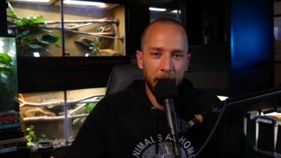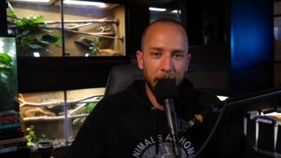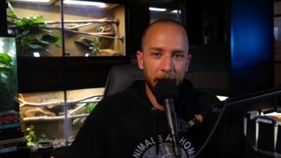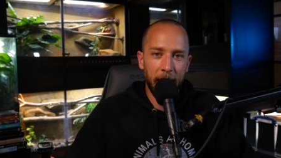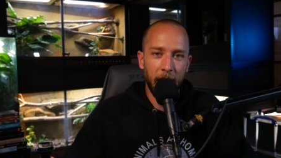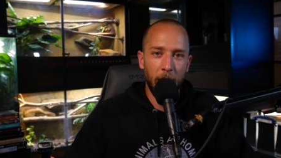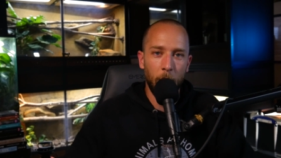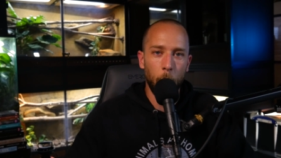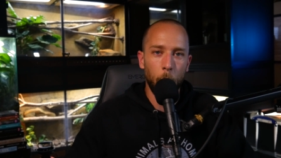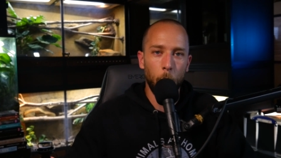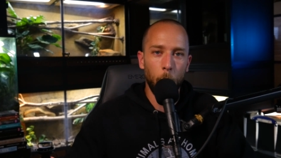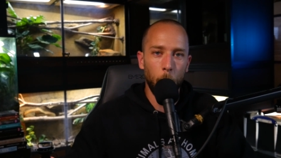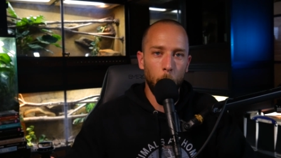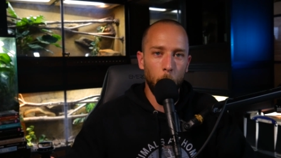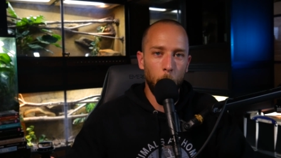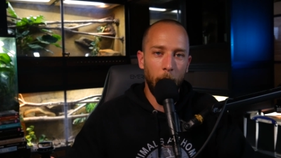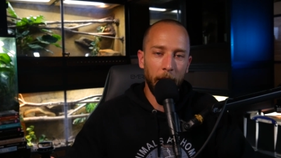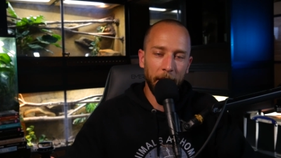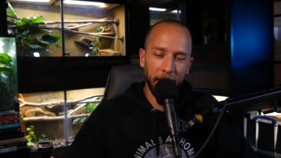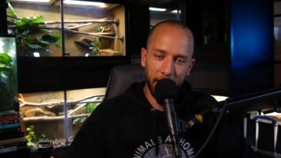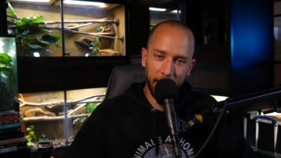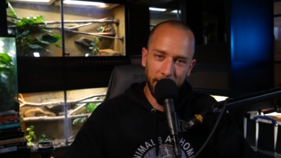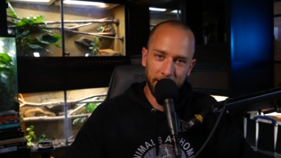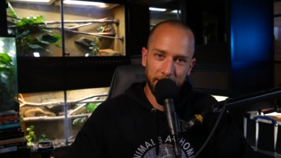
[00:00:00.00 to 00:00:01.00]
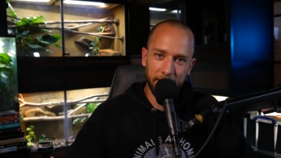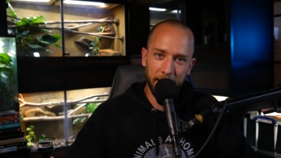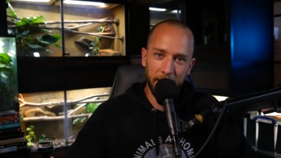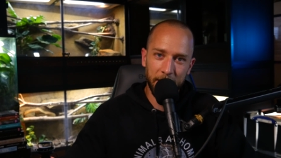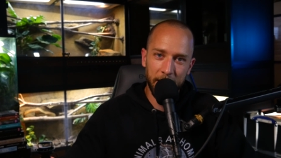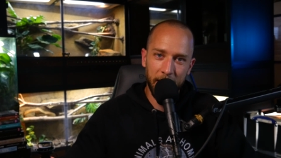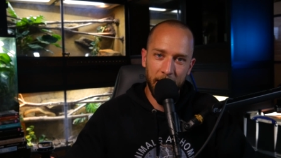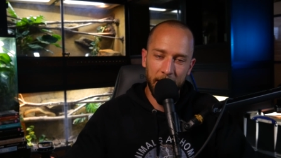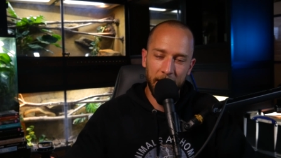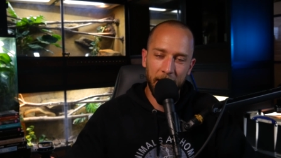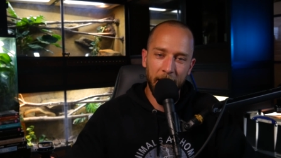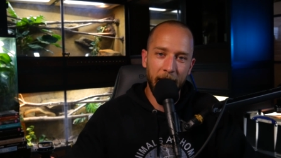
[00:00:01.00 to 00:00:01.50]
Now, why did I say
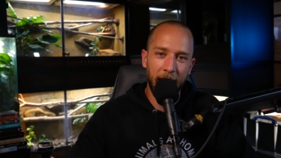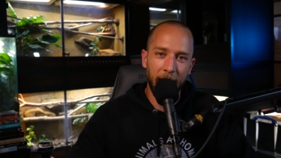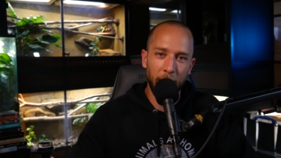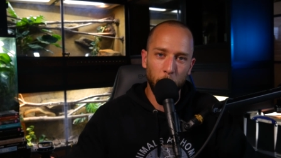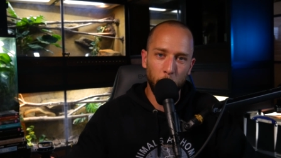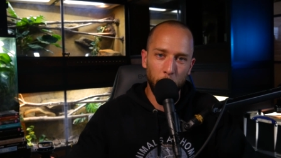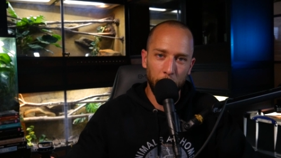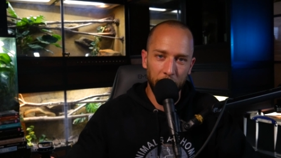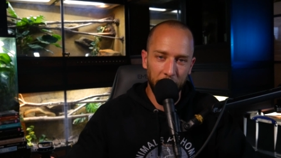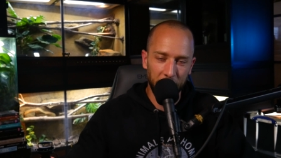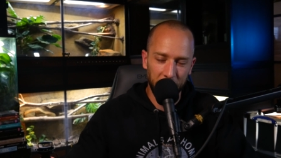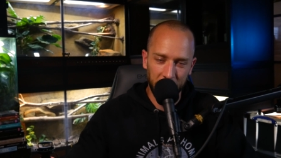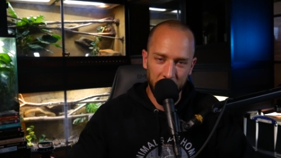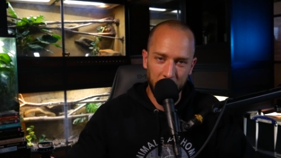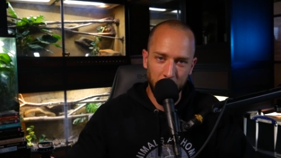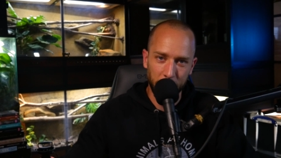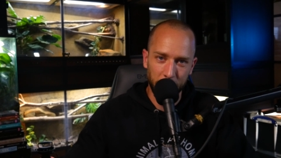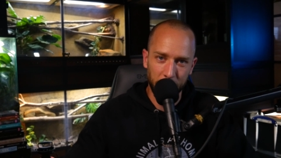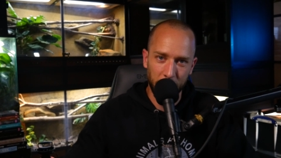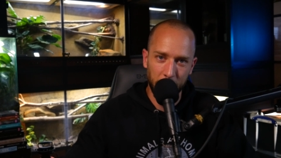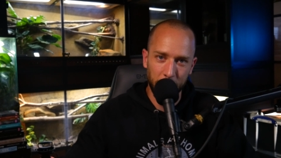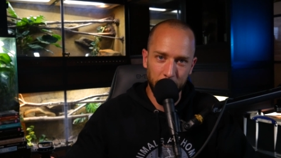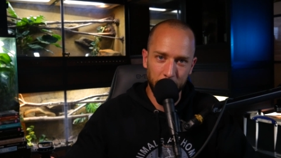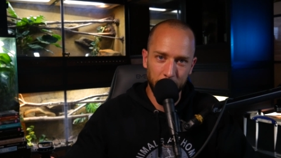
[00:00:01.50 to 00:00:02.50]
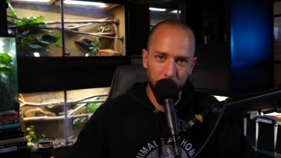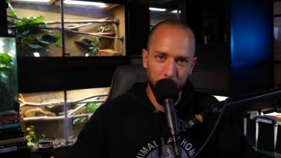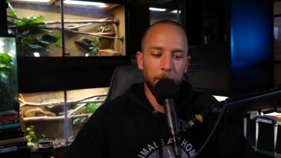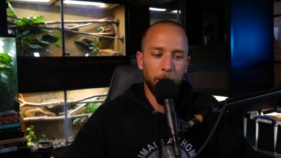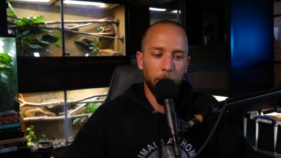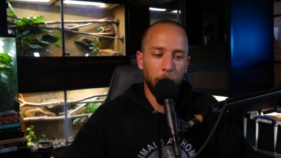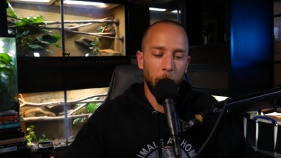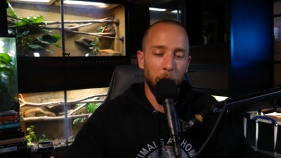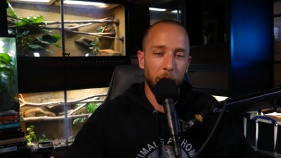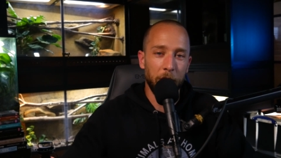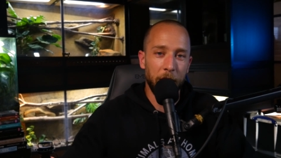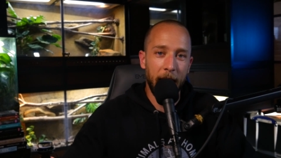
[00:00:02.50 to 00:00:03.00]
that and where did it come from?
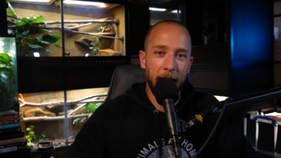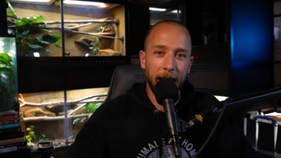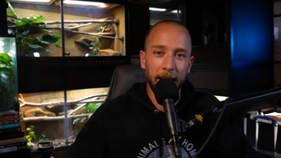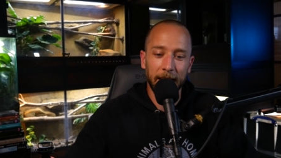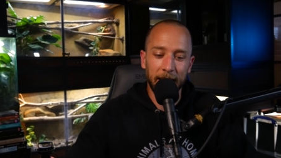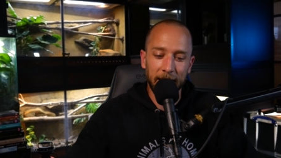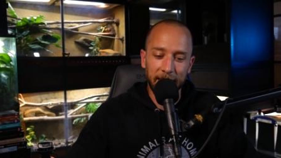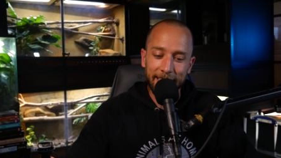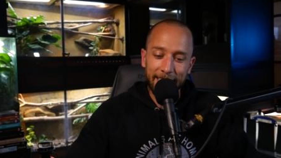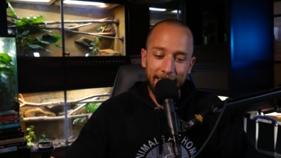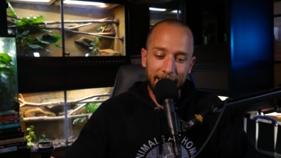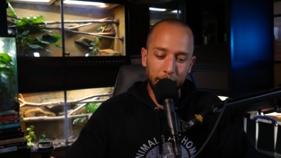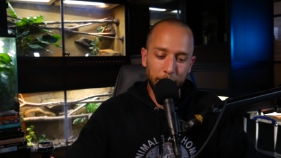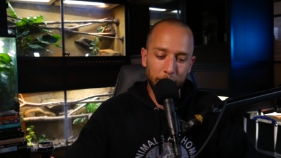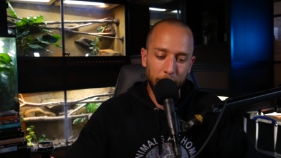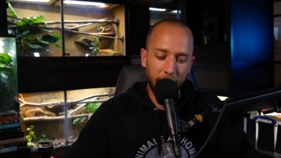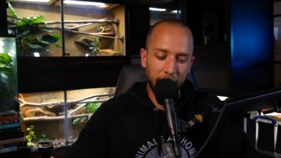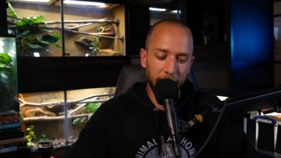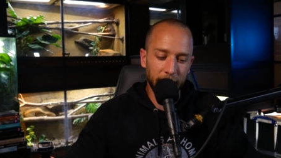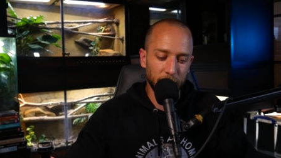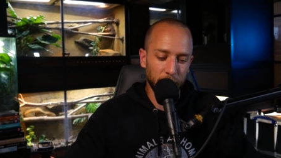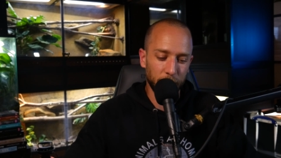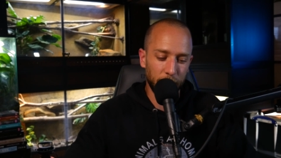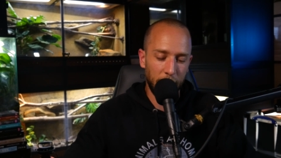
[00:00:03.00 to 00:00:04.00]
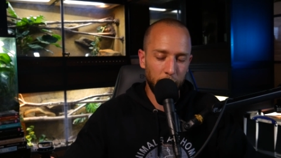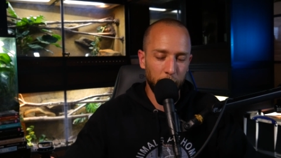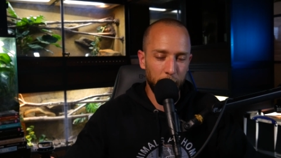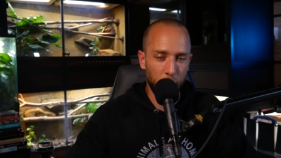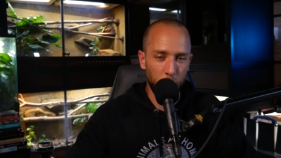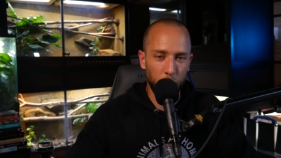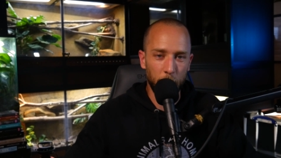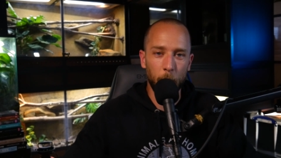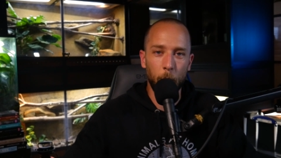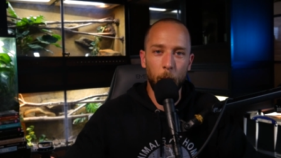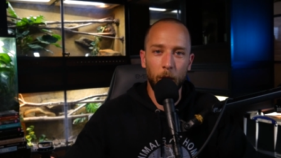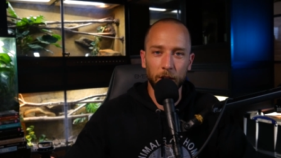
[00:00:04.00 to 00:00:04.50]
Well, that clip is, and
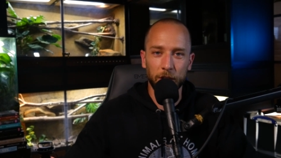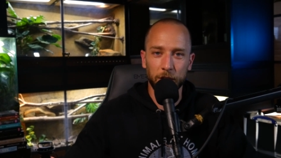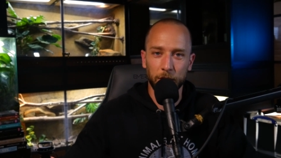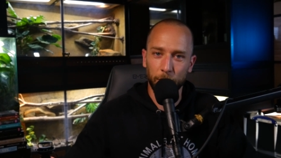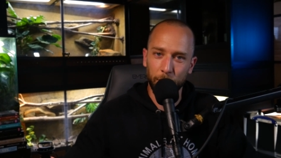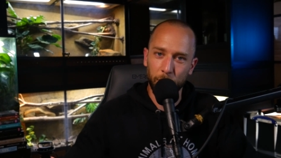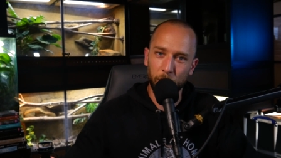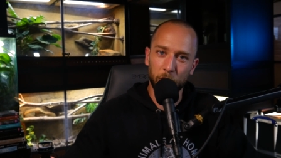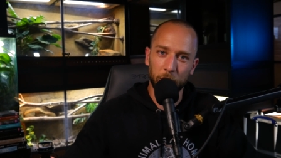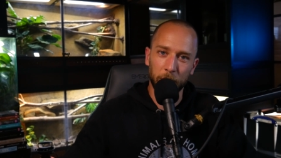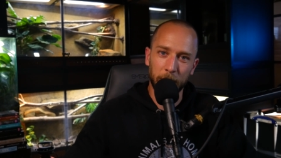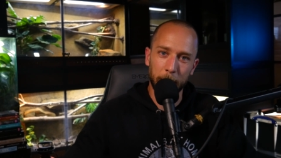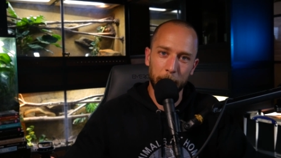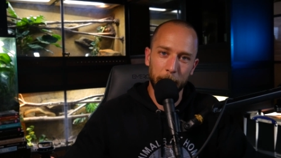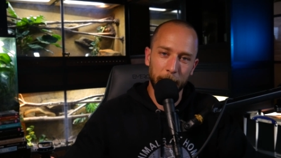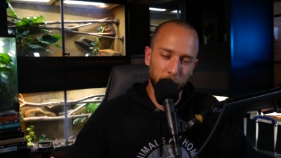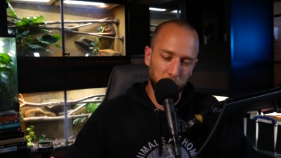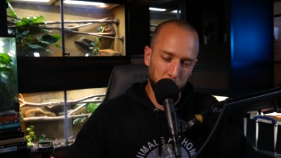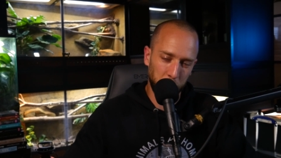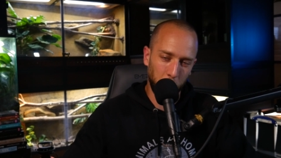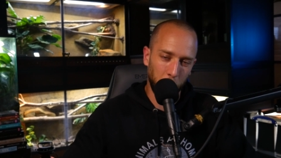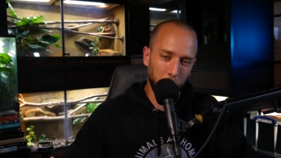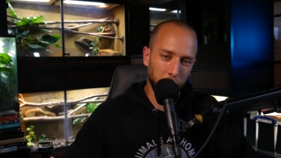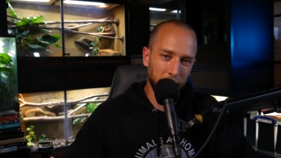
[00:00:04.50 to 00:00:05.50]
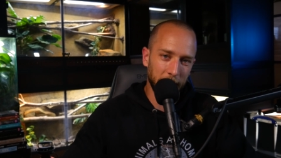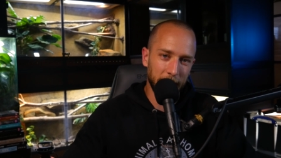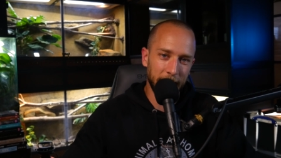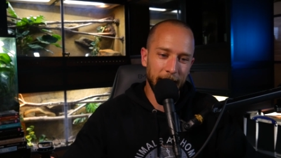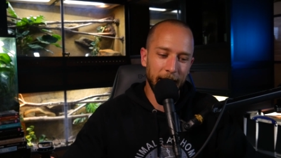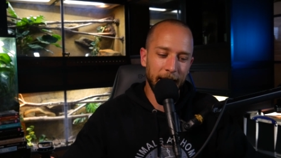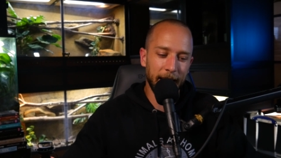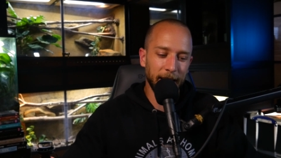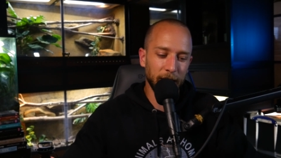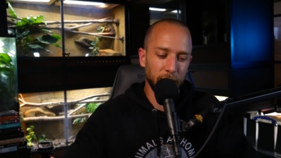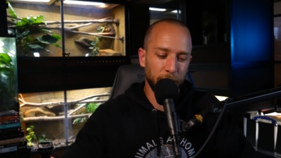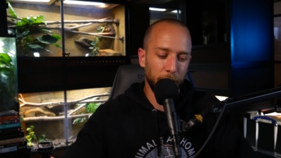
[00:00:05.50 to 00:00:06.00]
we will watch the full clip
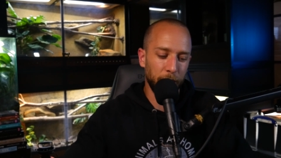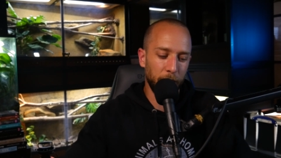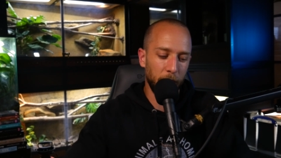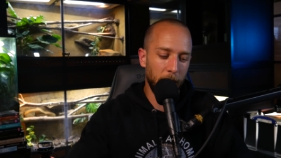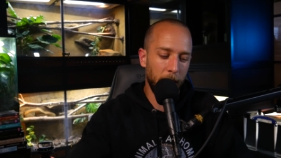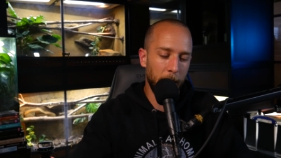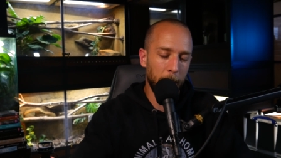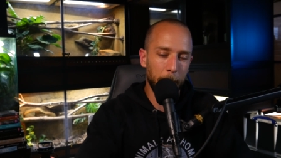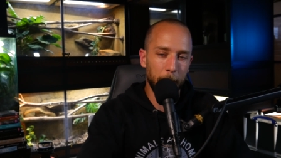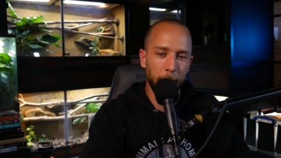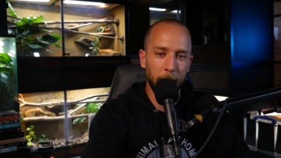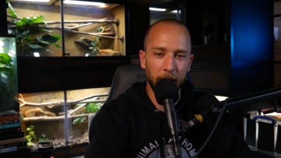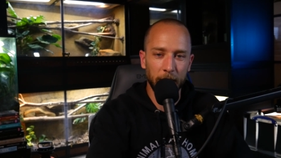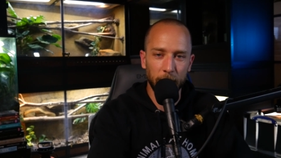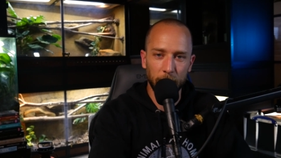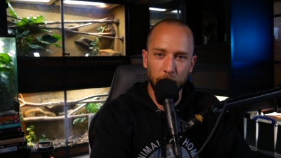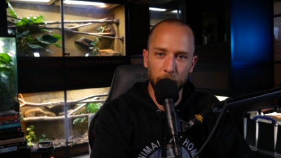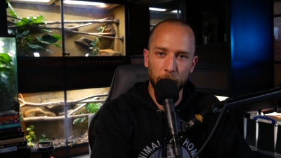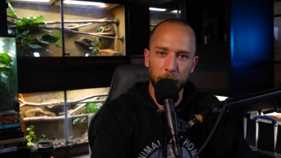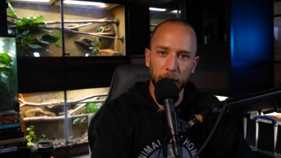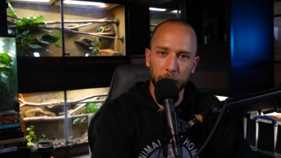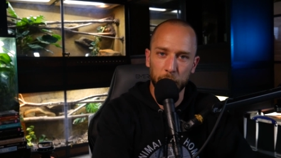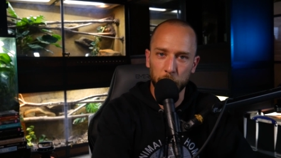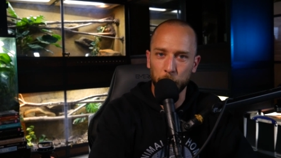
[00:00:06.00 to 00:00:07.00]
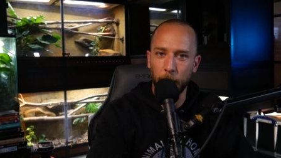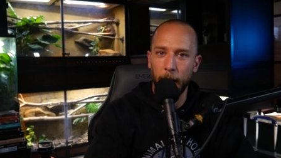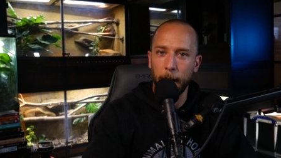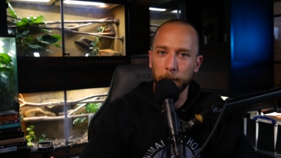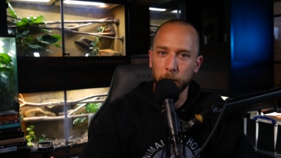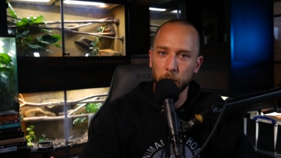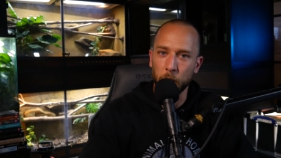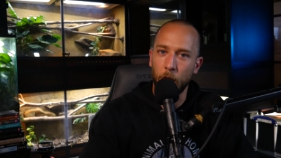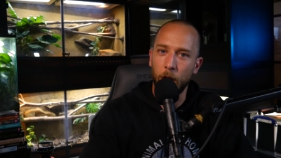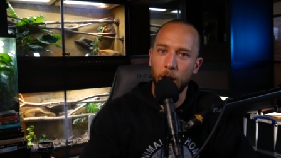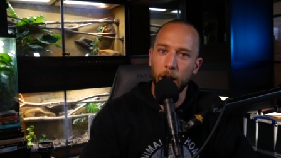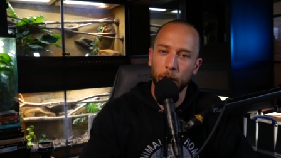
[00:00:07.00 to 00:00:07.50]
shortly, is from the
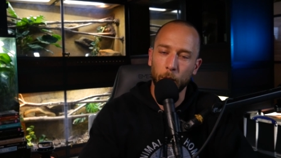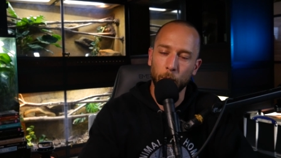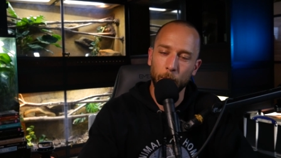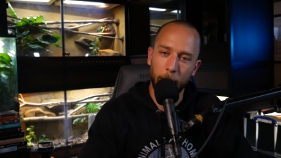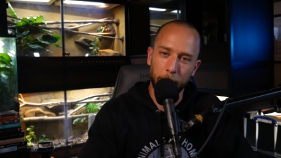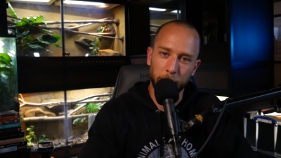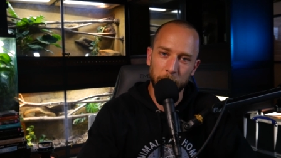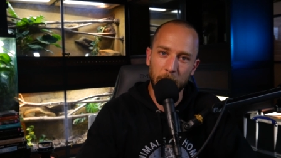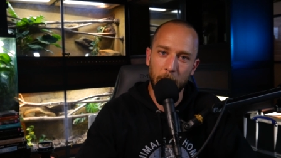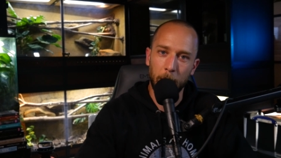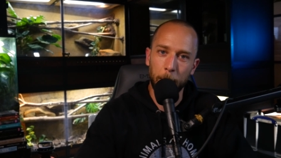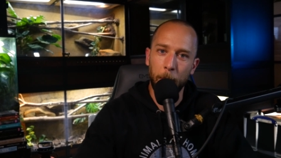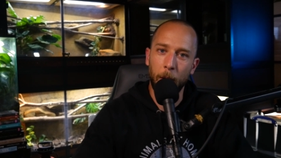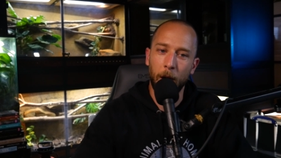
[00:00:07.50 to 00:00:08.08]
Trap Talk Reptile